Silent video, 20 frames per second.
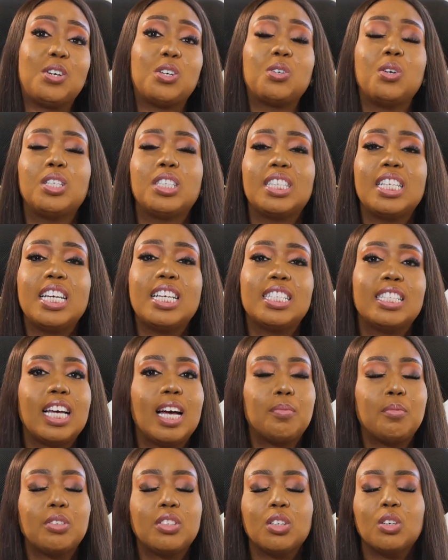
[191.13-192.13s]
On those days,
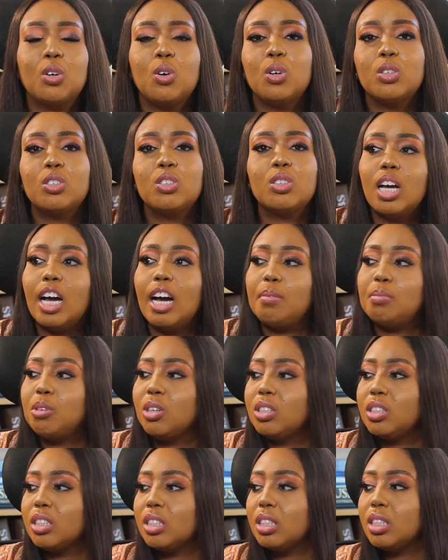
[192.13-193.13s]
I'm not a coach. I'm
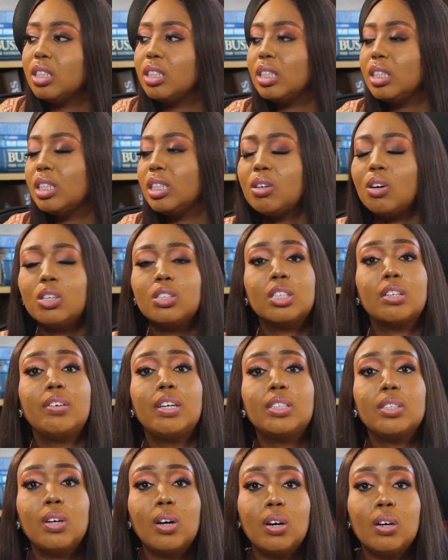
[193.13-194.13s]
not a course
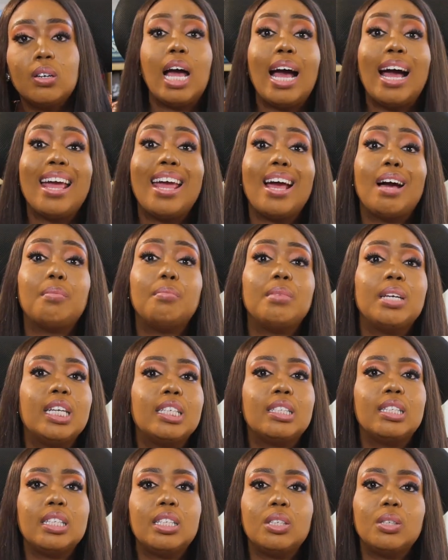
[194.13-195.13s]
creator. I am a
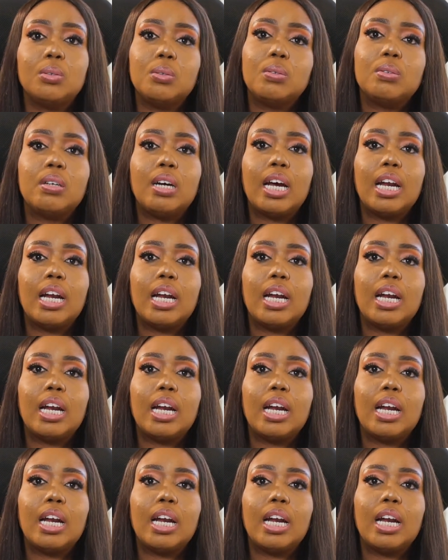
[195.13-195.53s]
CEO.